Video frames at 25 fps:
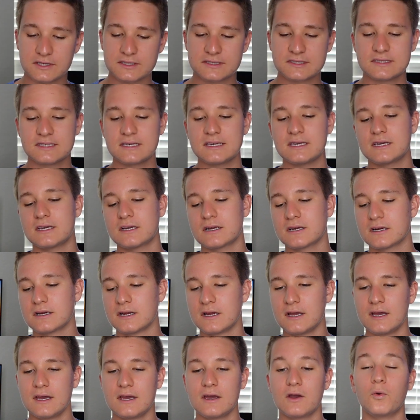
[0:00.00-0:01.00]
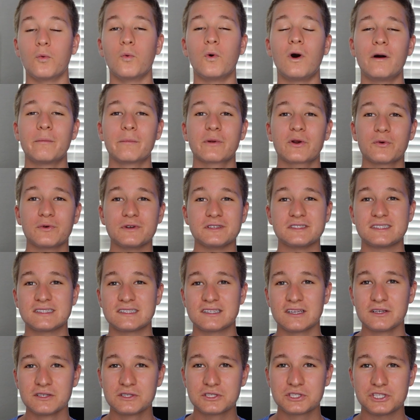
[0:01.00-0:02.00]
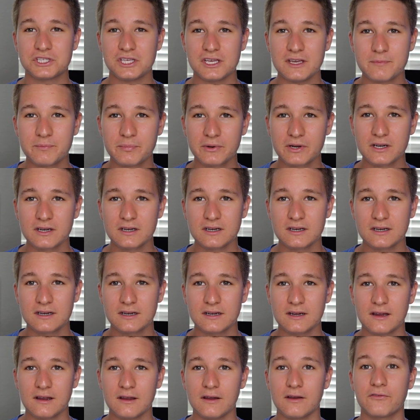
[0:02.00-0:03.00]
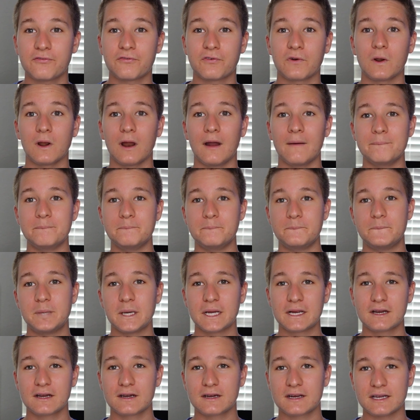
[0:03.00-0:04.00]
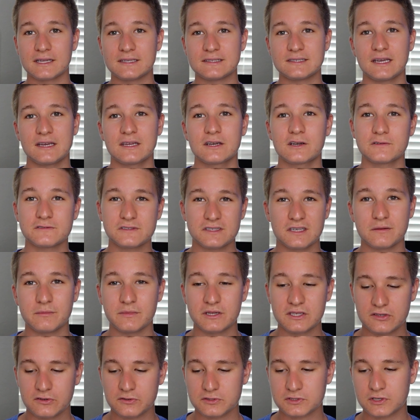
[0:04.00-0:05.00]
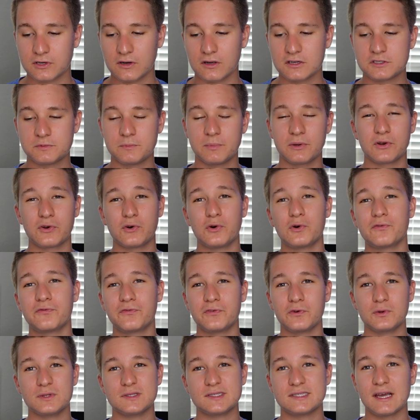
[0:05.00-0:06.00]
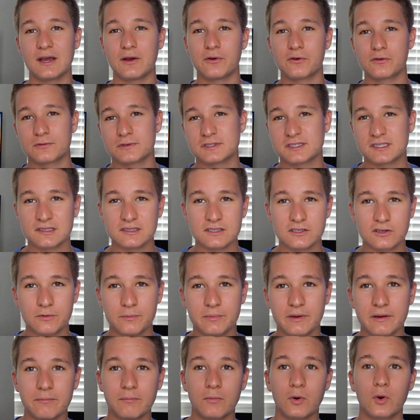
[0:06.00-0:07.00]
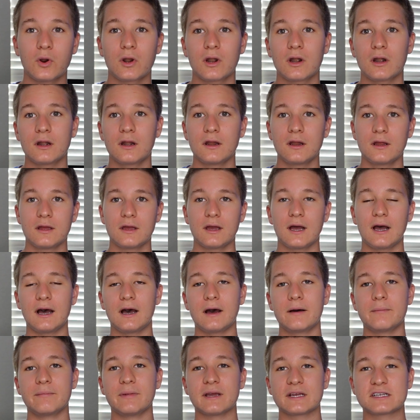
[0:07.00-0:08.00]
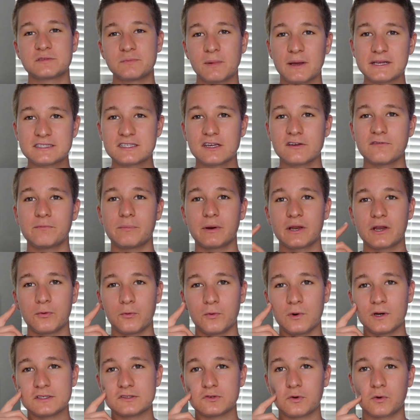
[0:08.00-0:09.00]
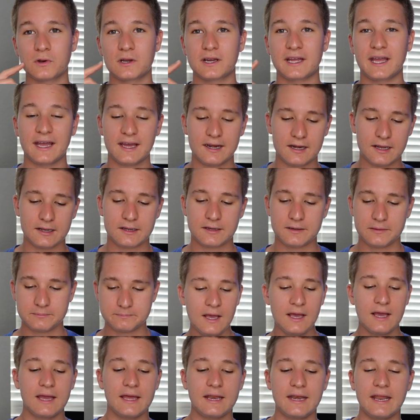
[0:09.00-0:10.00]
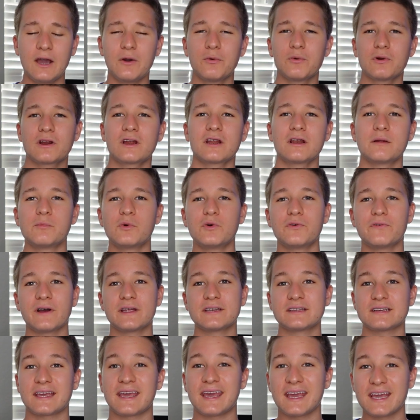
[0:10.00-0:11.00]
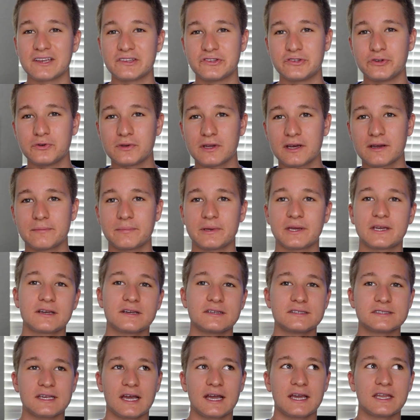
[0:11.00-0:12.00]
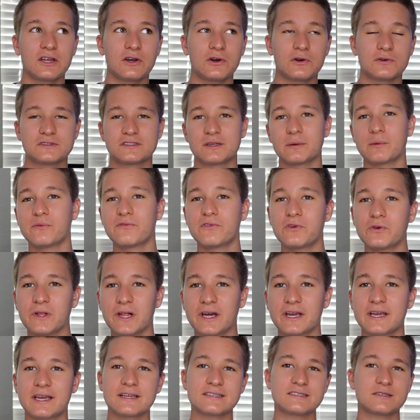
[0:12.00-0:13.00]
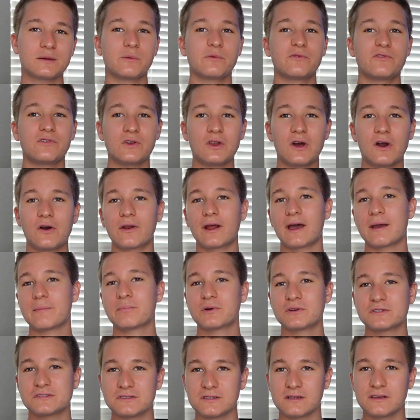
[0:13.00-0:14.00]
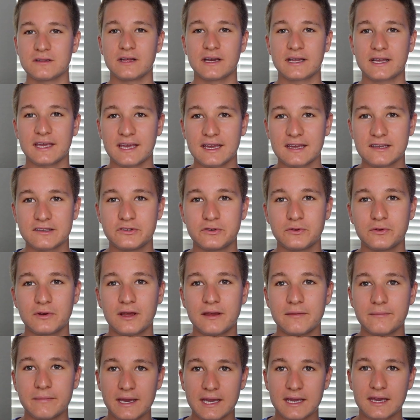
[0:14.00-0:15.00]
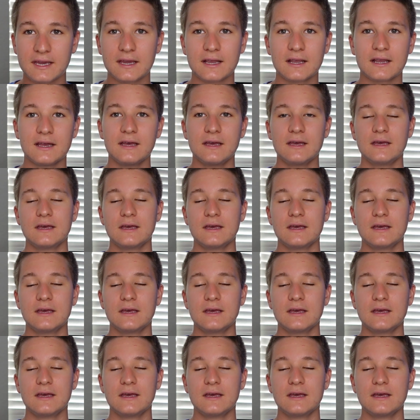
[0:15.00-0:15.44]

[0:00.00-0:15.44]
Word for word: can see here, Walmart was still cheaper for a bigger container of Cinnamon Toast Crunch, but Whole Foods, that one was a little bit more um, expensive, but it was organic. And now we're gonna move on to canned tuna, because I know some of you like it, some of you don't. I personally like canned tuna and making